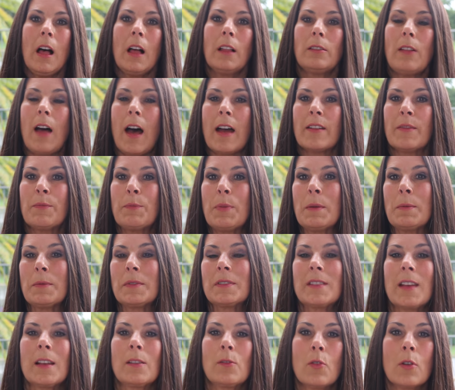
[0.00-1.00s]
a lot of
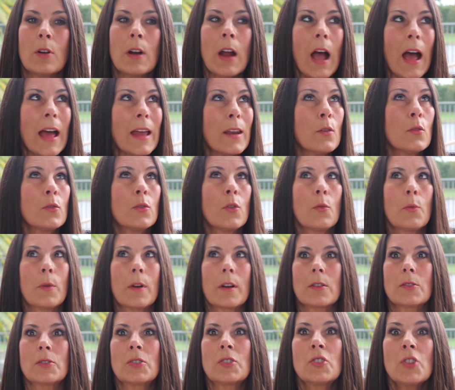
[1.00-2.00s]
people say, Laura, I don't know
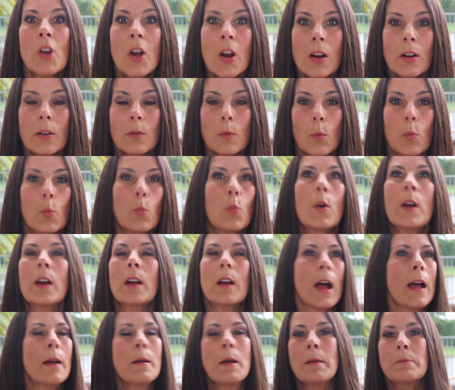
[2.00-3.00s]
where to start.
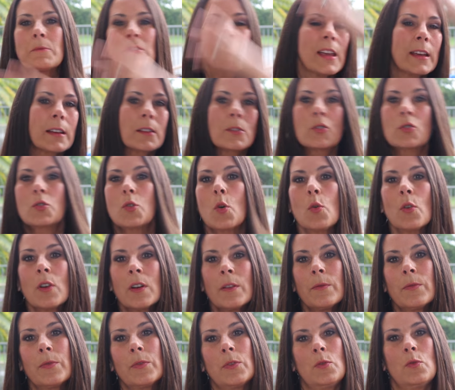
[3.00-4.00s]
Where, I, I'm like so
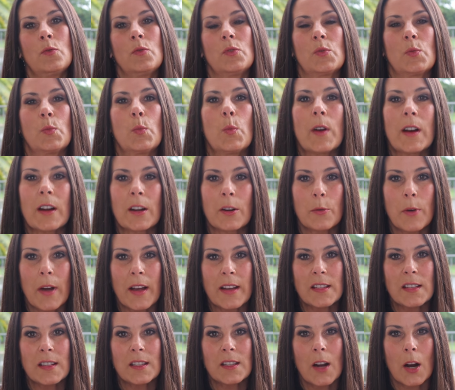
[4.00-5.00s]
confused. Where do
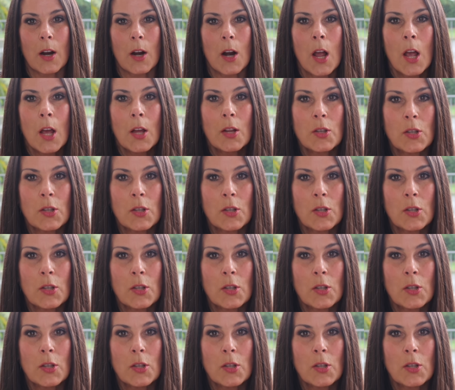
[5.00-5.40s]
I start?